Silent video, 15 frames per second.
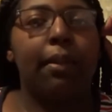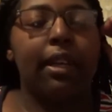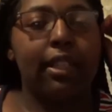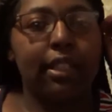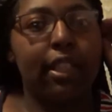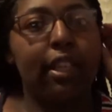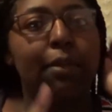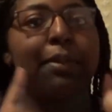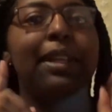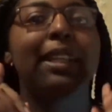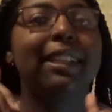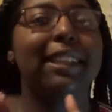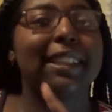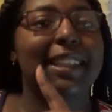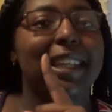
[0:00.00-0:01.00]
It's gonna be
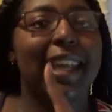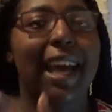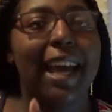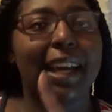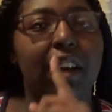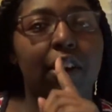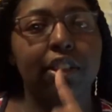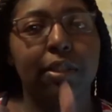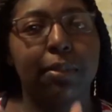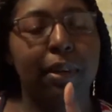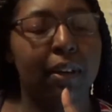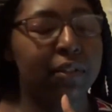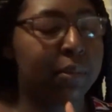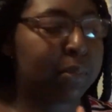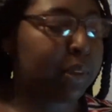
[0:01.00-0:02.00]
linked in the iCards
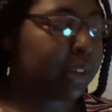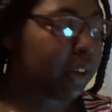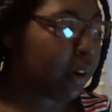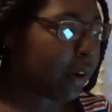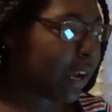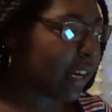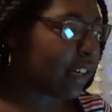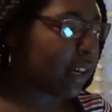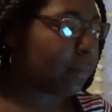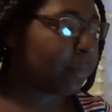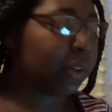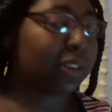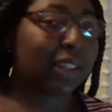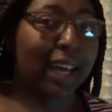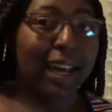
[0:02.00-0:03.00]
above. I'm gonna go ahead and
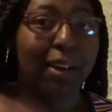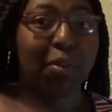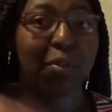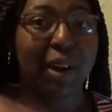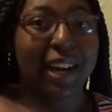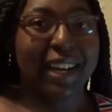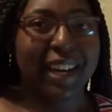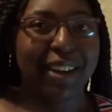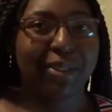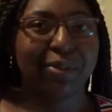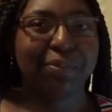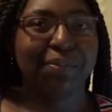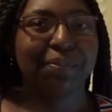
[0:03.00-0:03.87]
upload that right now.